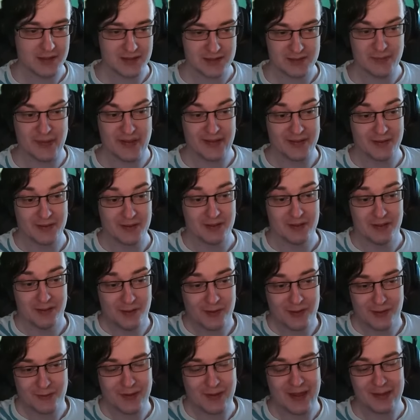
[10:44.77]
spend
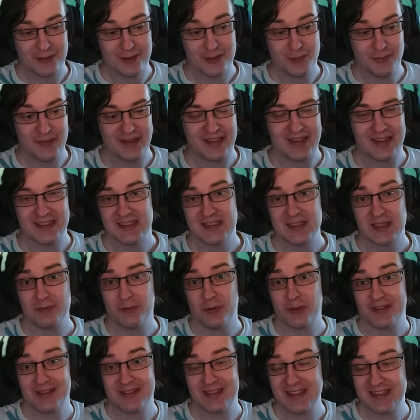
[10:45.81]
quite a lot of mana is
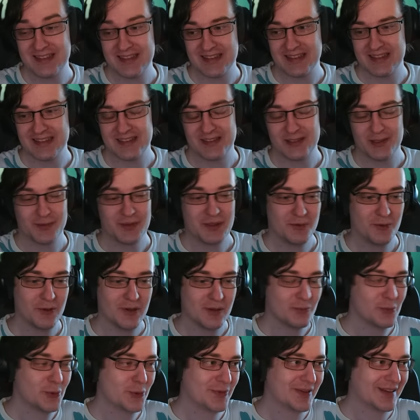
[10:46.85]
for 30 seconds, so if you
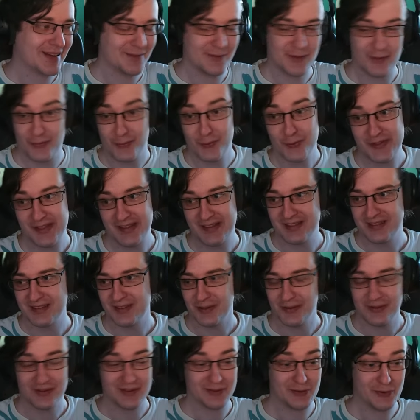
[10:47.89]
are moving every few
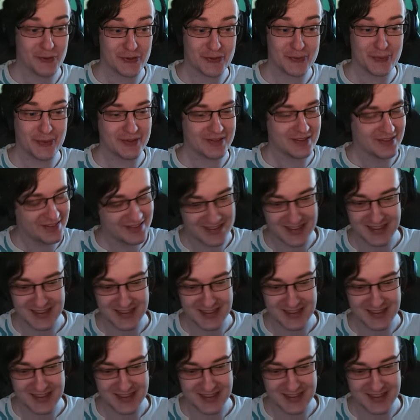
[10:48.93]
seconds on a new spot,